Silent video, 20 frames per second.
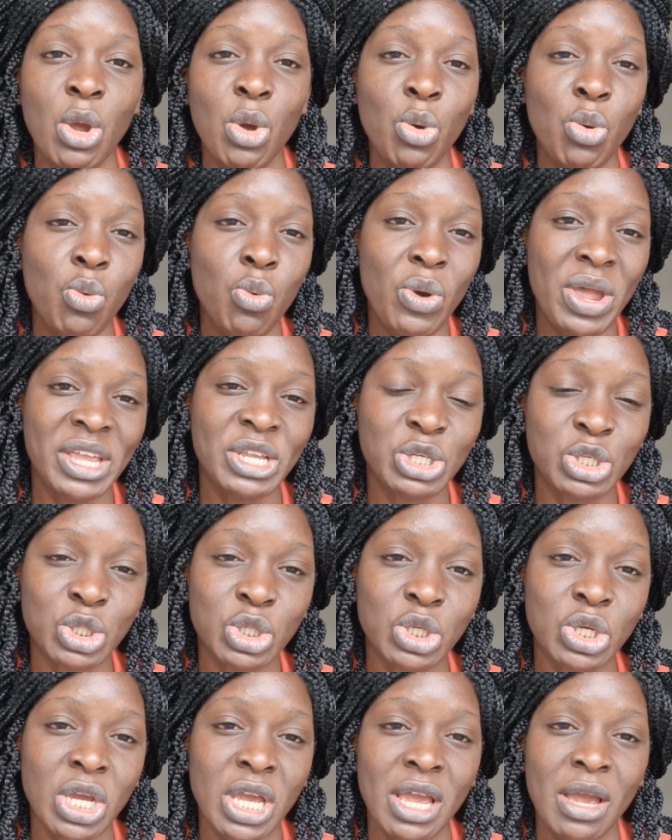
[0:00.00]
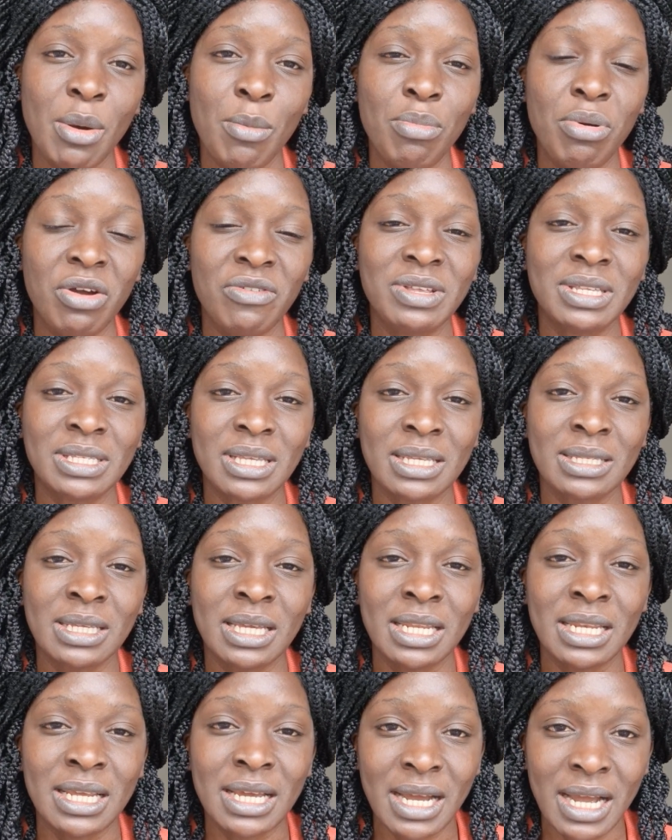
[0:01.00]
which provinces
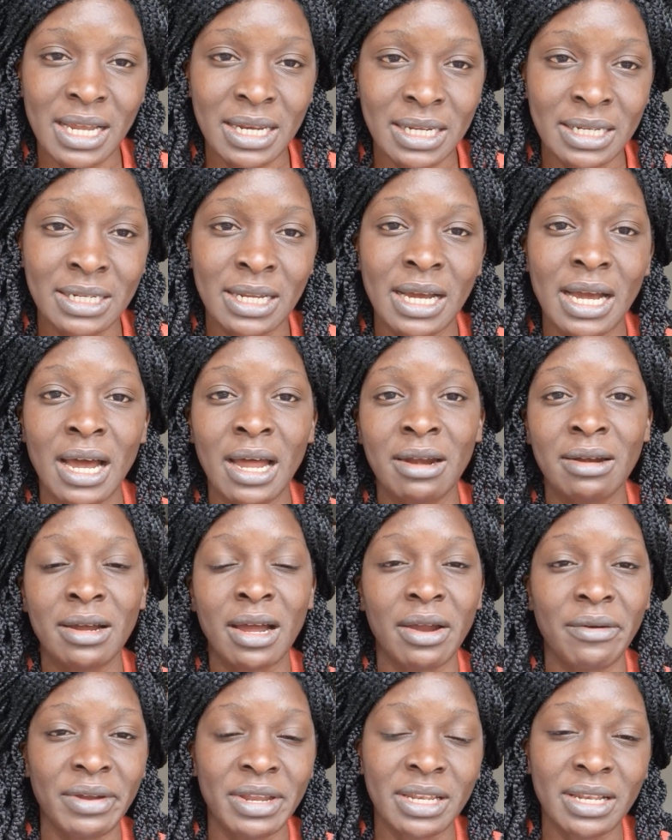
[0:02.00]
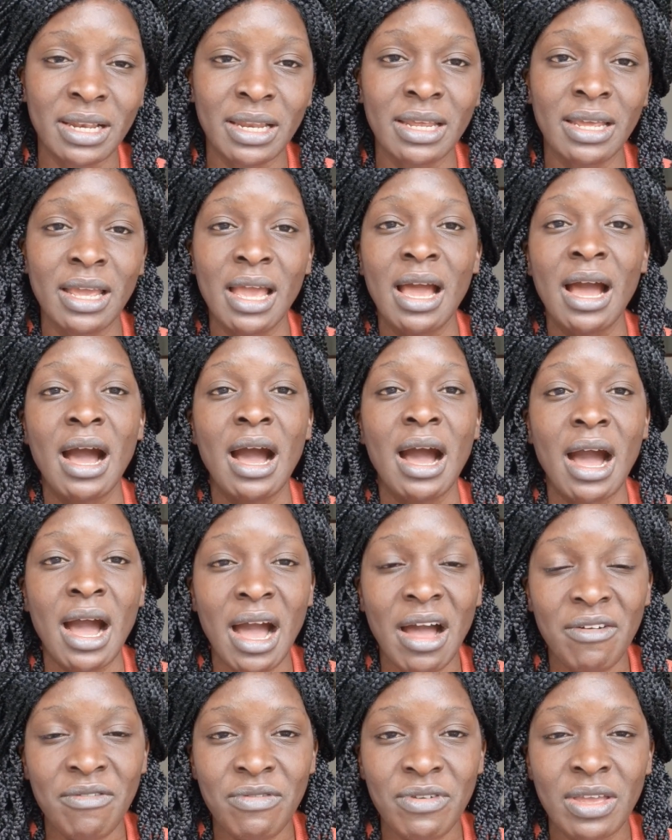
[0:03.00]
in Canada are currently
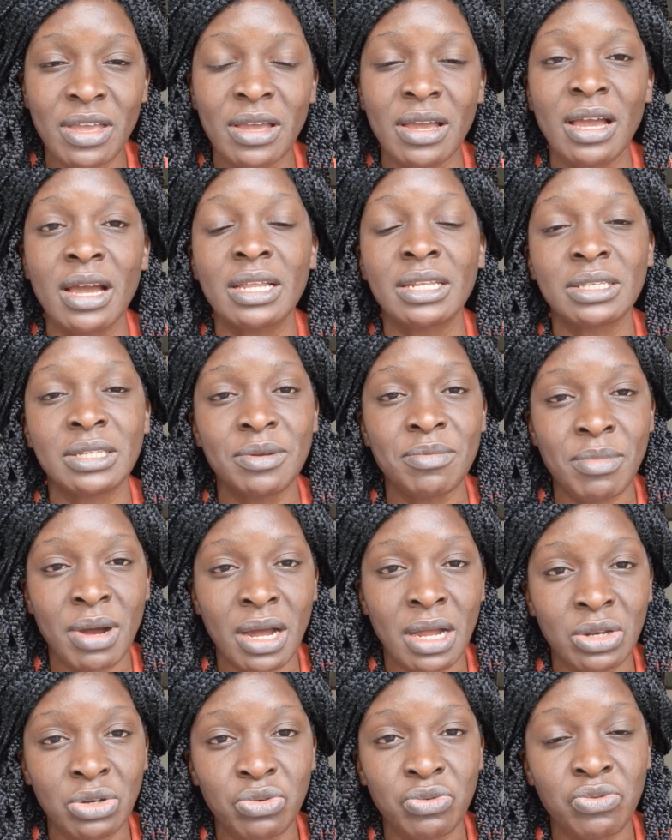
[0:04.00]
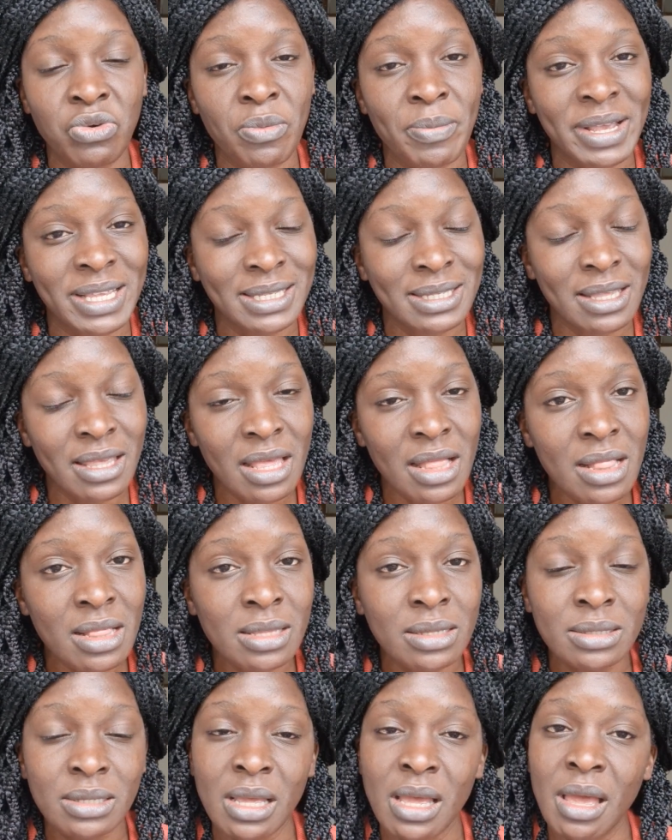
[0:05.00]
having demand for my
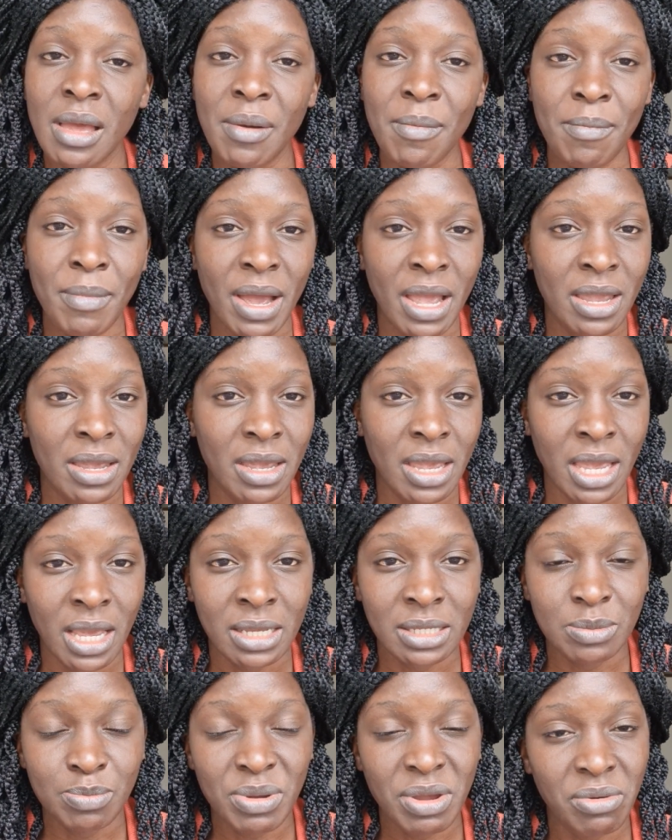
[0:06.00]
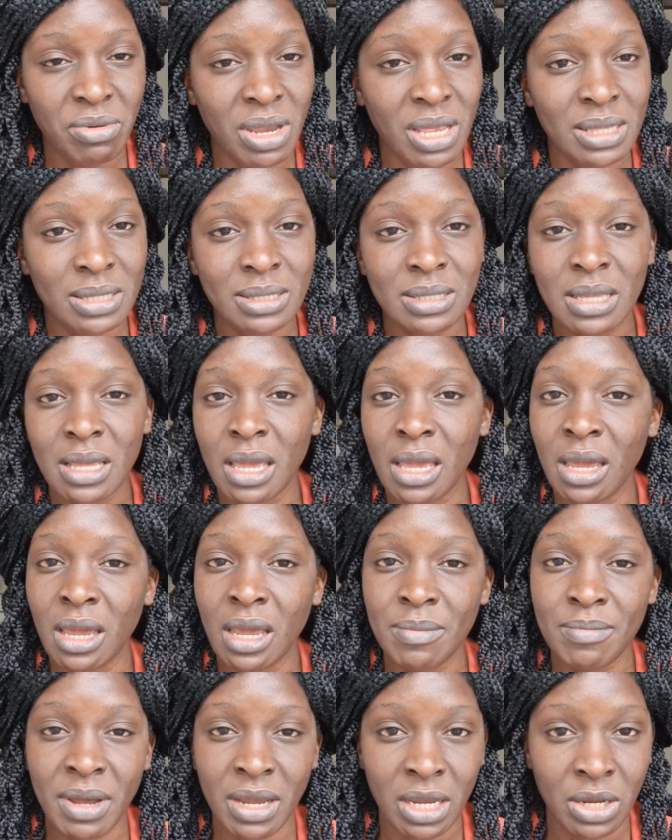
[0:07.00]
skills, my experience,
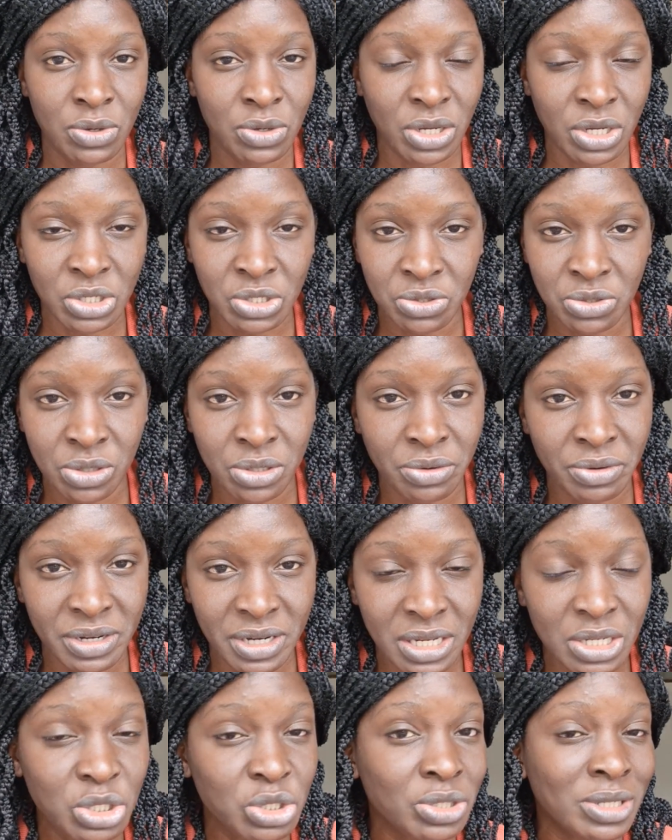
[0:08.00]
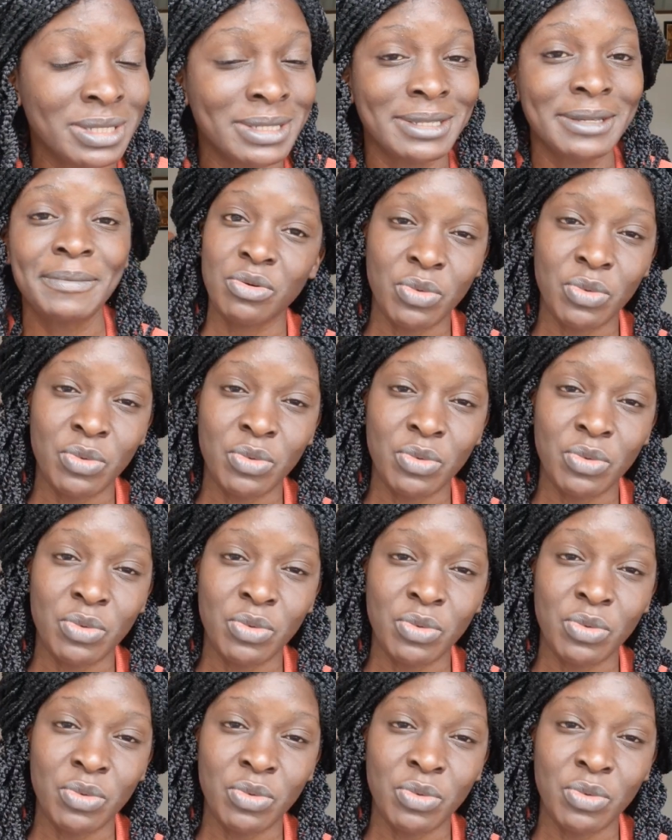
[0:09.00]
and my educational credentials.